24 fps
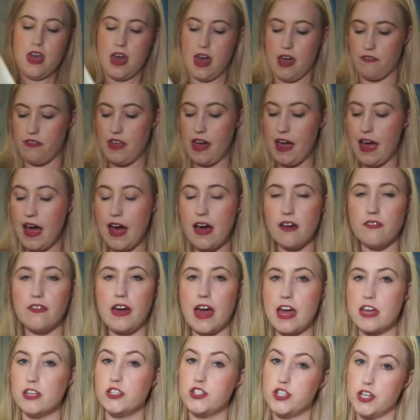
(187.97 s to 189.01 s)
And they have
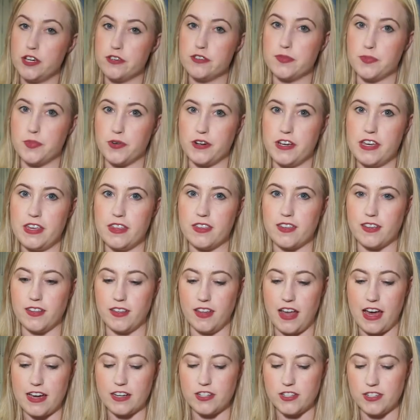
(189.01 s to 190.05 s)
a Just Breathe
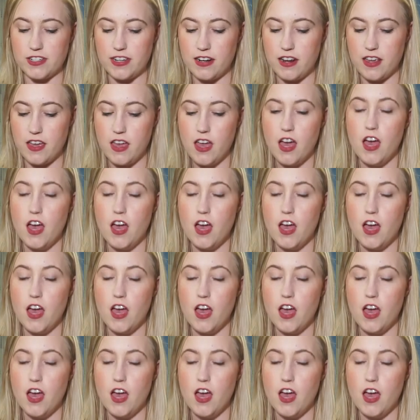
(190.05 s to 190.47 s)
collection.